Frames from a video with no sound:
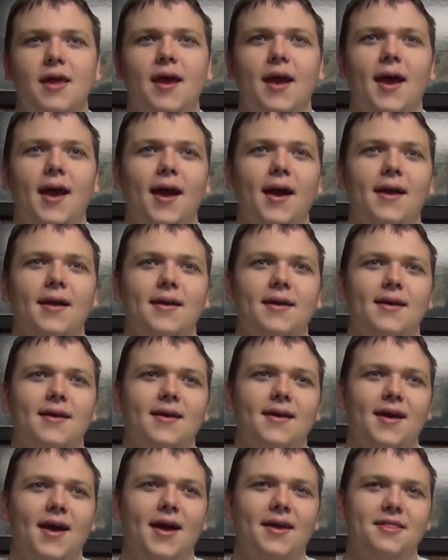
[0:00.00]
And
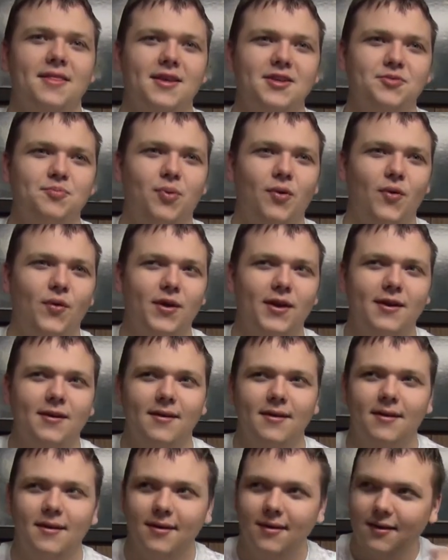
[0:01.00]
at this
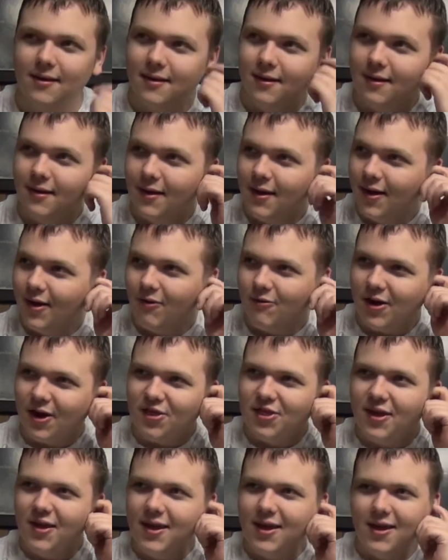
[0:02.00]
point, well, I
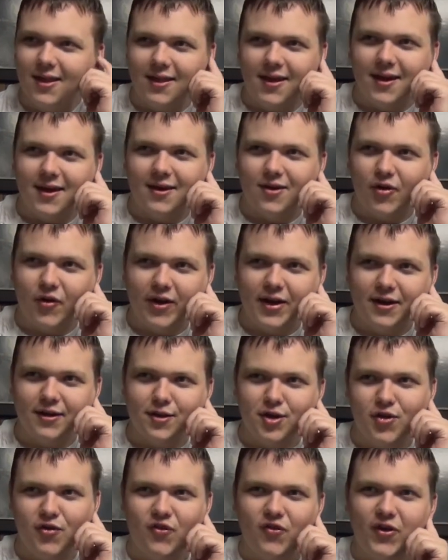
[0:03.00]
think he like
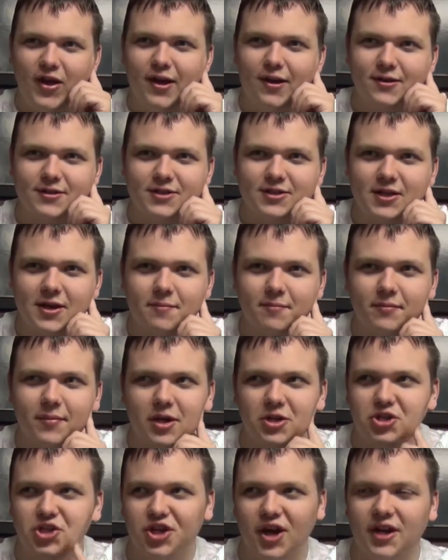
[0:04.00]
critically fails some
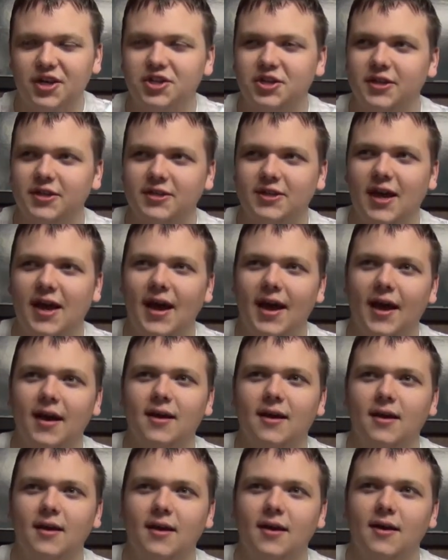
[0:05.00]
injection
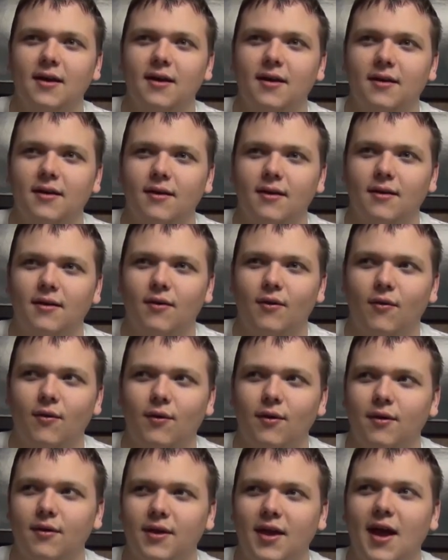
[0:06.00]
attack.
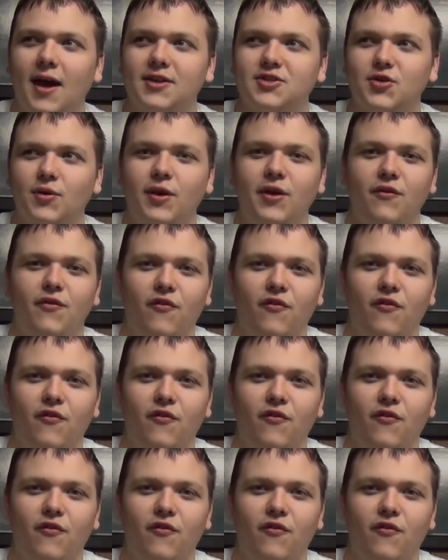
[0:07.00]
So he